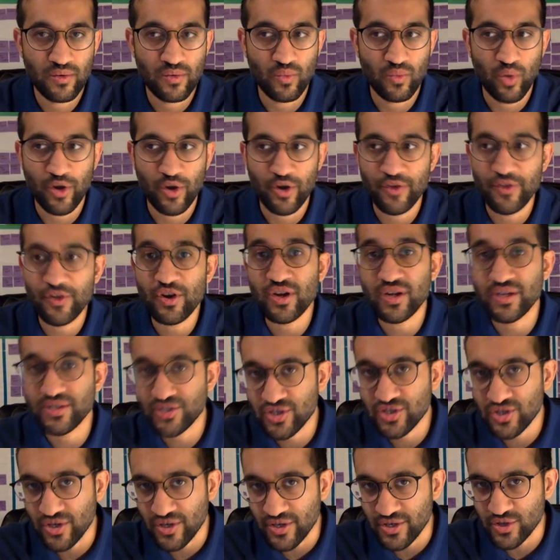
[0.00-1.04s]
What are their
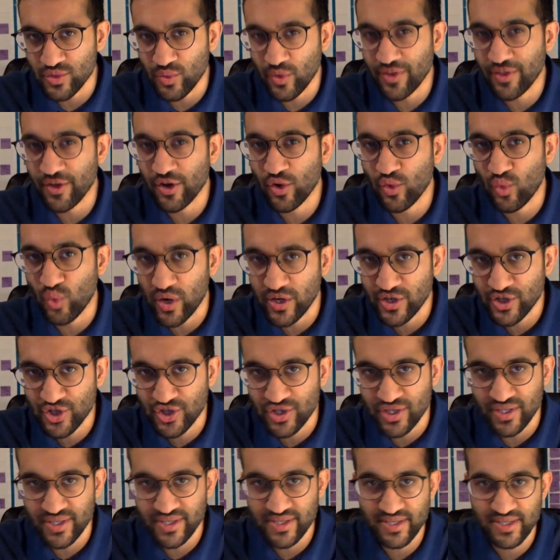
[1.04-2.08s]
concerns? What are their
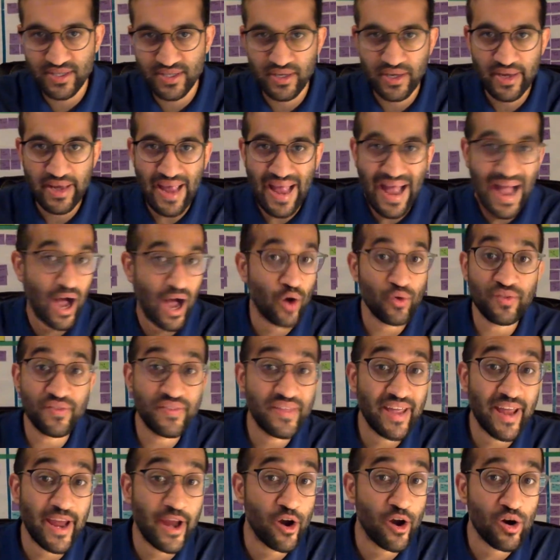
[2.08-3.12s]
questions? How
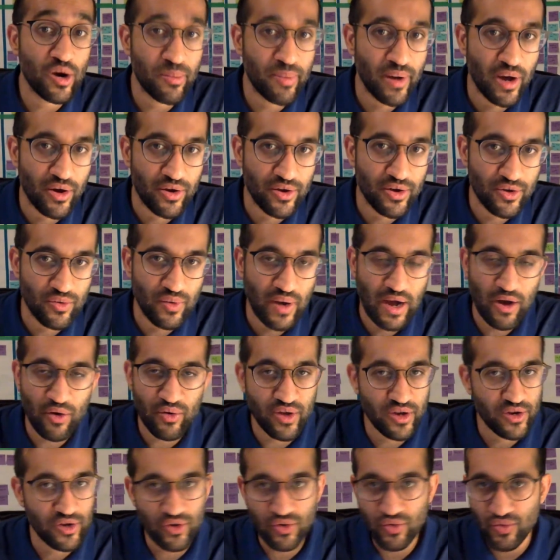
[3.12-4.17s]
did they hear about you?
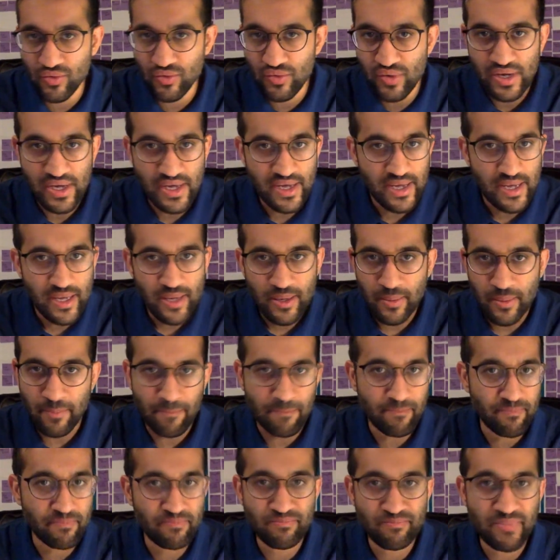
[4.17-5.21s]
How can you
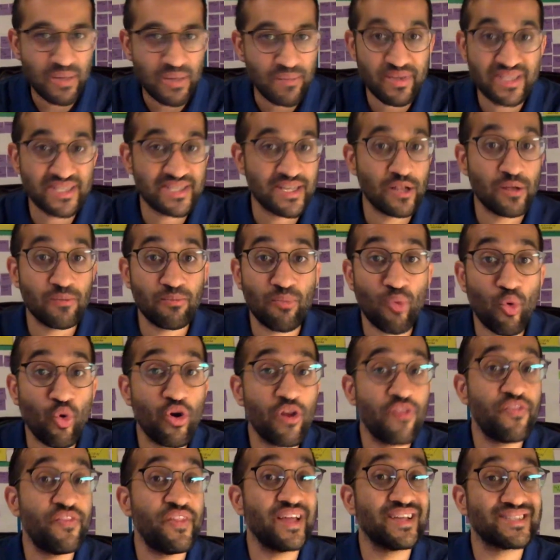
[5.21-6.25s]
maybe sell
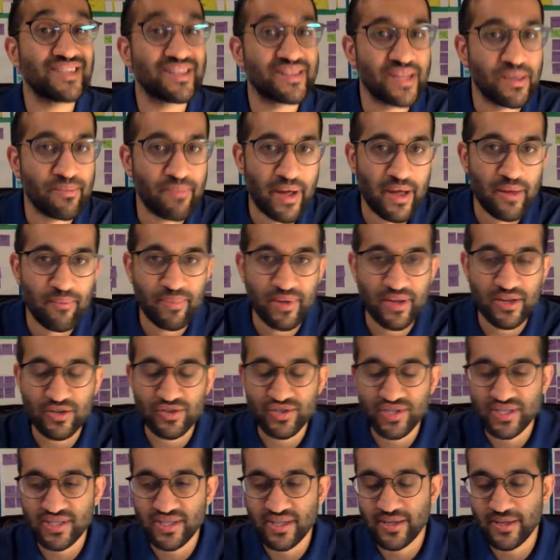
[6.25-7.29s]
more things that they might be
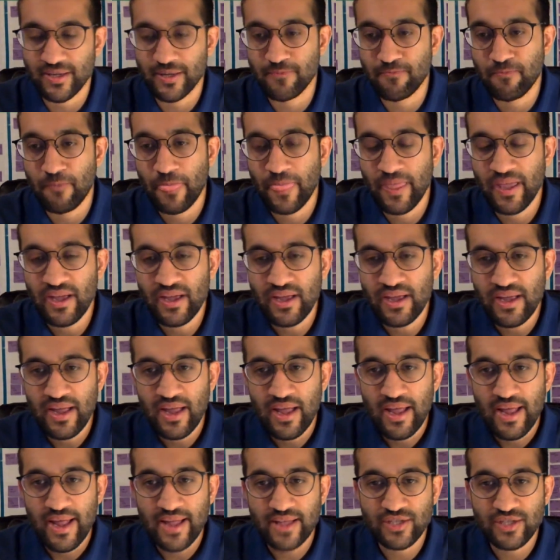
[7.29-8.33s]
interested in?
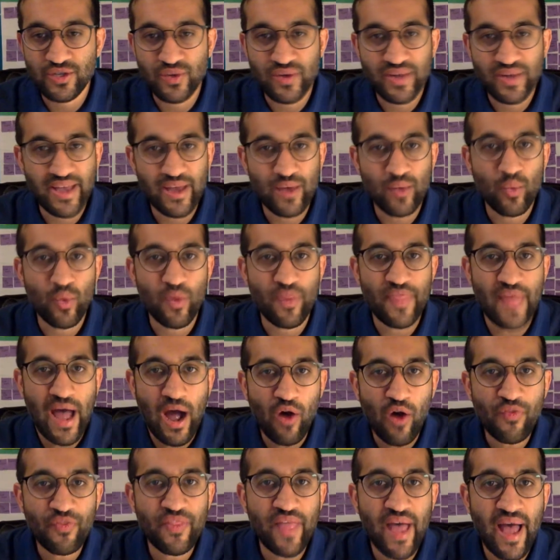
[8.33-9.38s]
And so again,
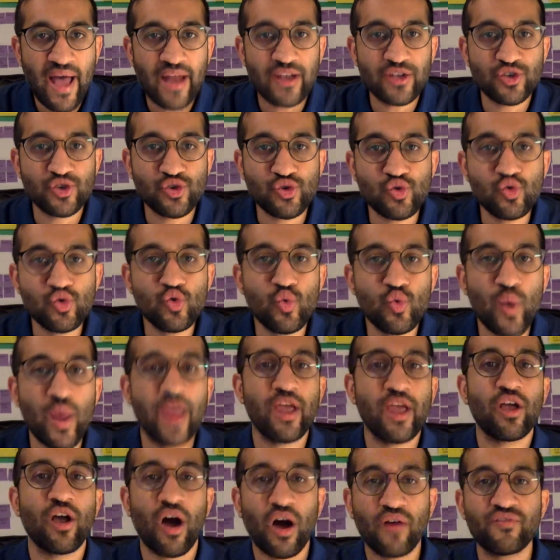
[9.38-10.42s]
without that
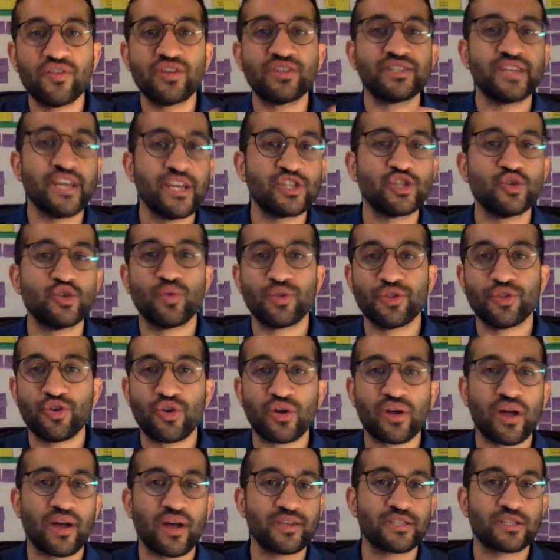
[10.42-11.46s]
two-way conversation with
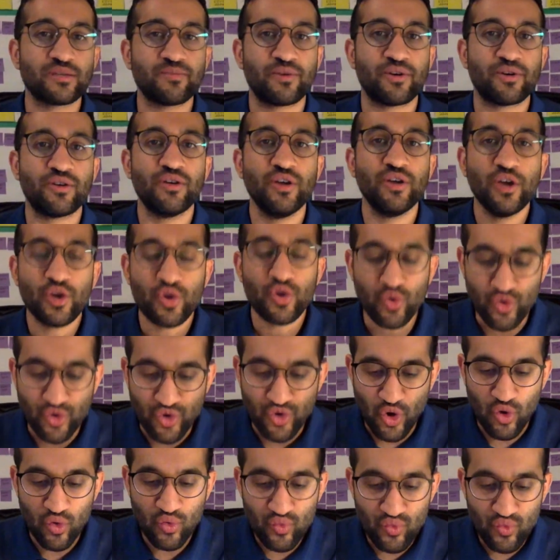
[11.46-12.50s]
your customer, you
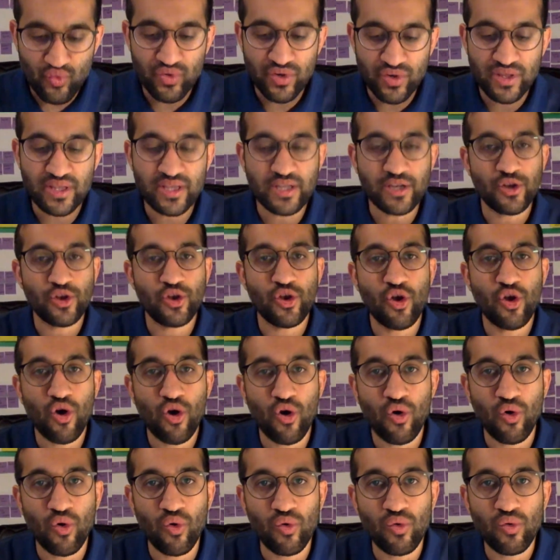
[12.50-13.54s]
don't really
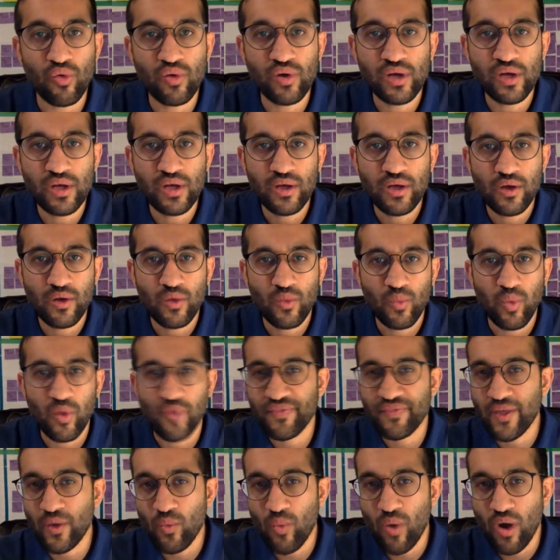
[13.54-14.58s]
know
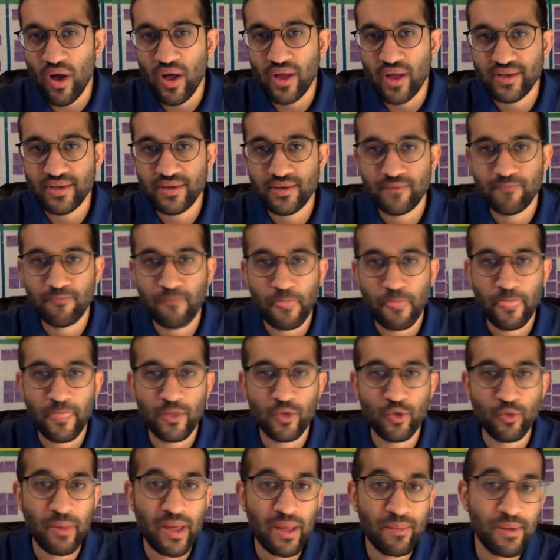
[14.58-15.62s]
what they want.
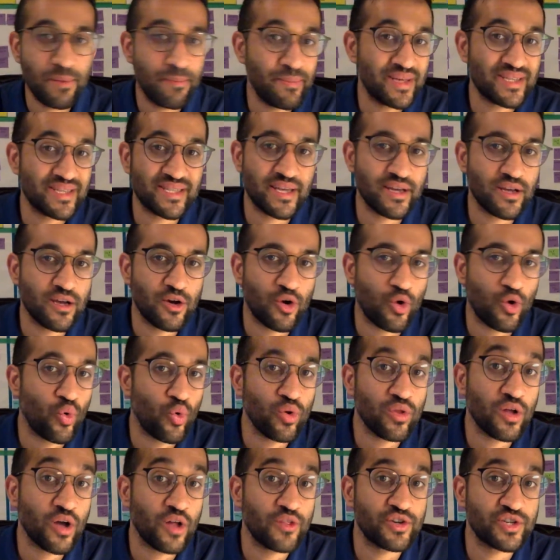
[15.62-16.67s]
You may be missing a
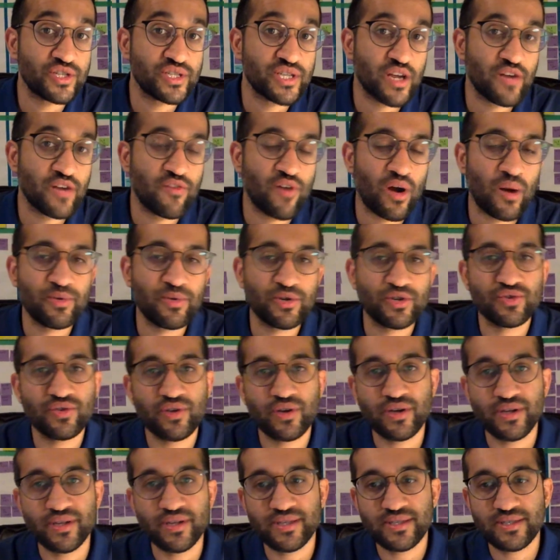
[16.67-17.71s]
whole other set of
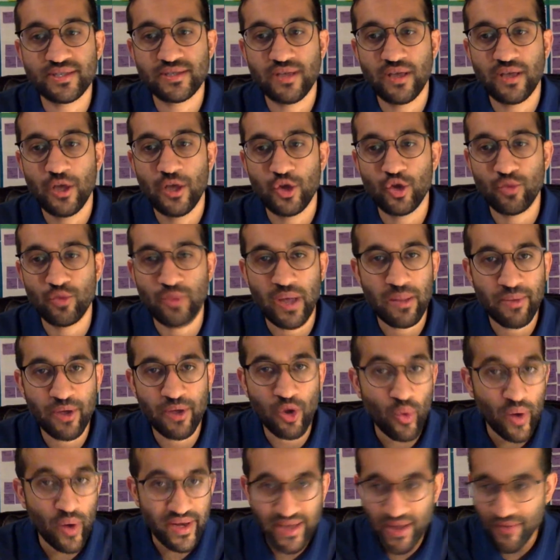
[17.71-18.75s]
opportunities. You may
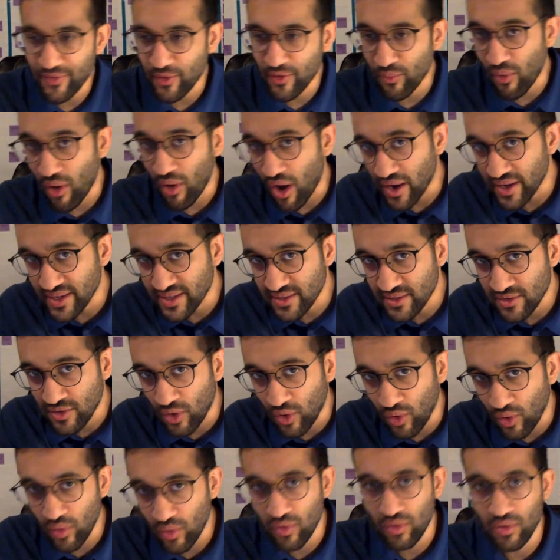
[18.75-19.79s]
be going down the wrong
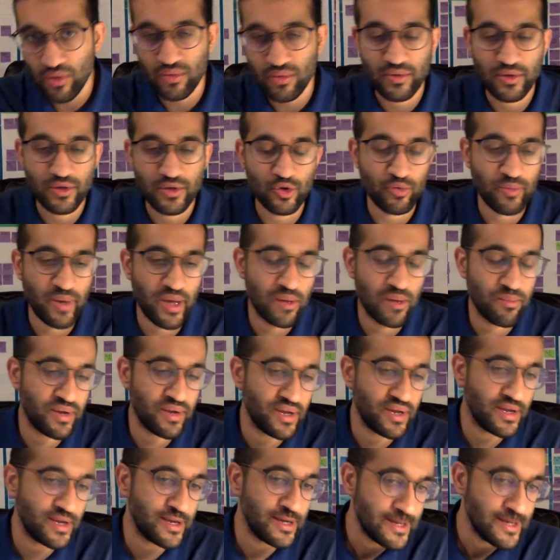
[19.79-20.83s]
hole. You may
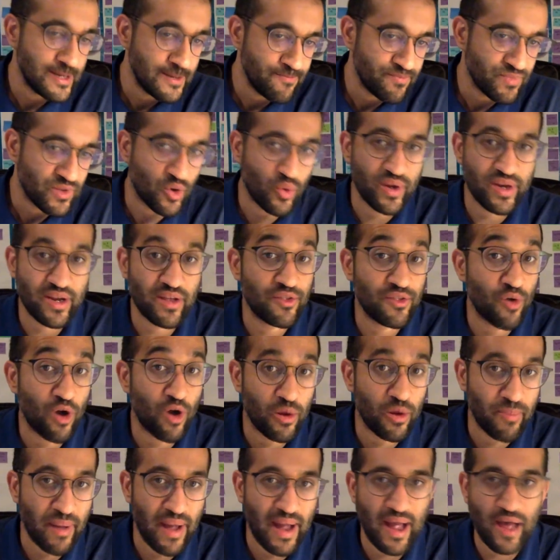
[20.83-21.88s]
be going down the
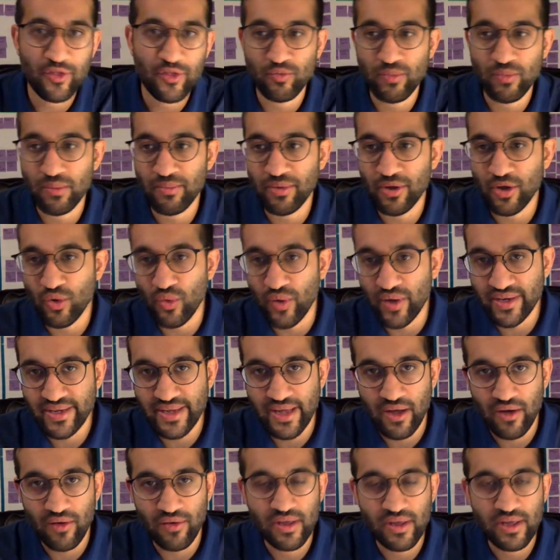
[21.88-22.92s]
wrong path. You may be going
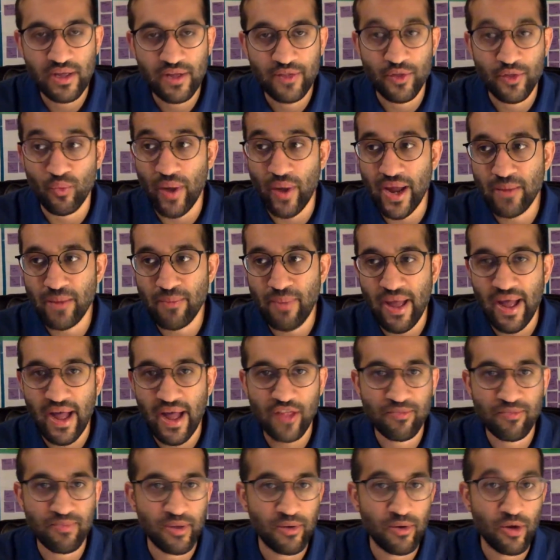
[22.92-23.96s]
down the right
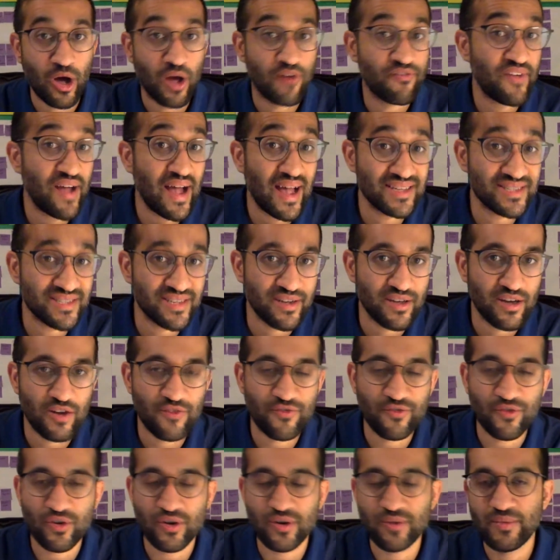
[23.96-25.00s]
path, but not fast
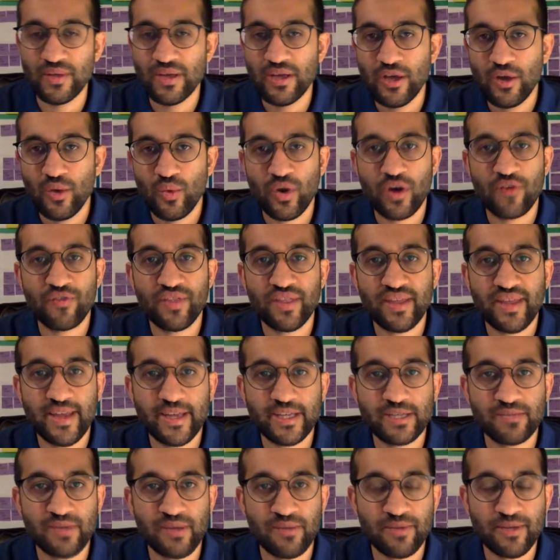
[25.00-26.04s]
enough, or whatever the
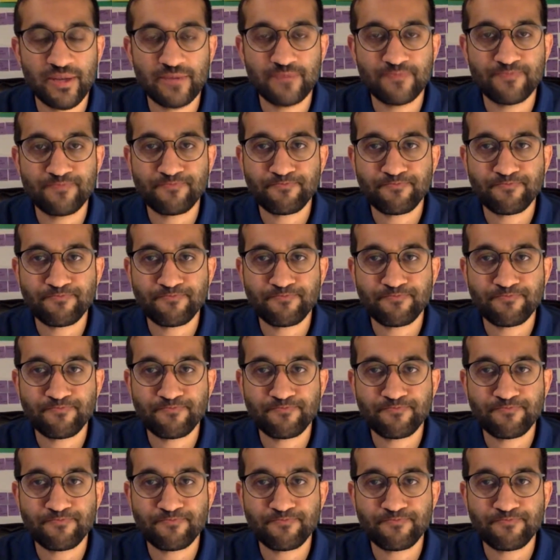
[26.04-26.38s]
case may be.